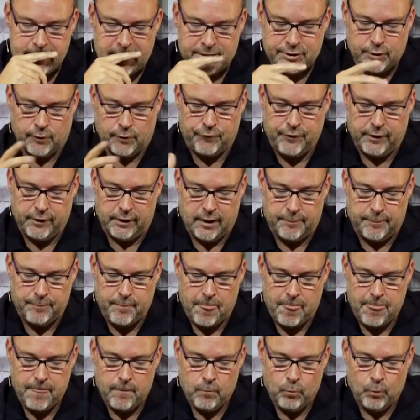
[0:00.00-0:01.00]
So Philip
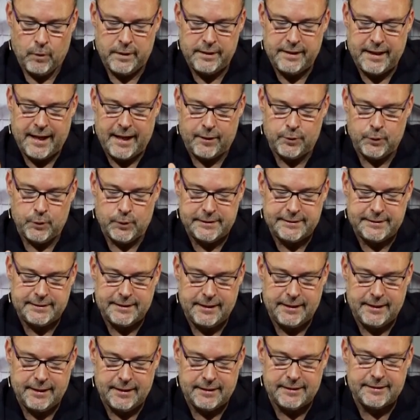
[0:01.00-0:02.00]
went down to a
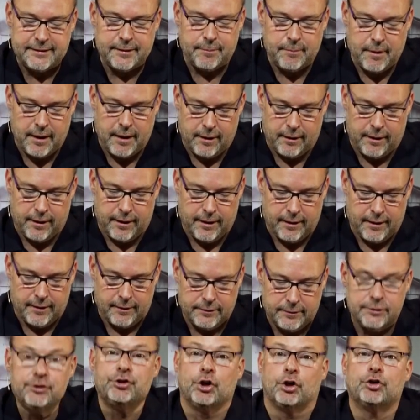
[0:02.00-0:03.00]
city in
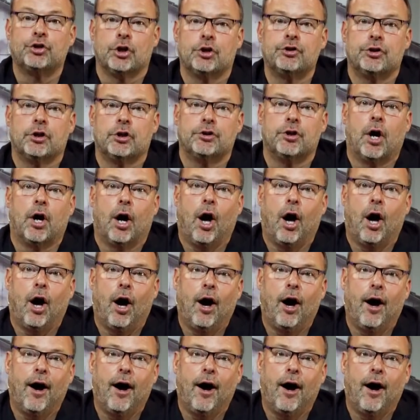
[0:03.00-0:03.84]
Samaria. Dun, dun, dun, dun.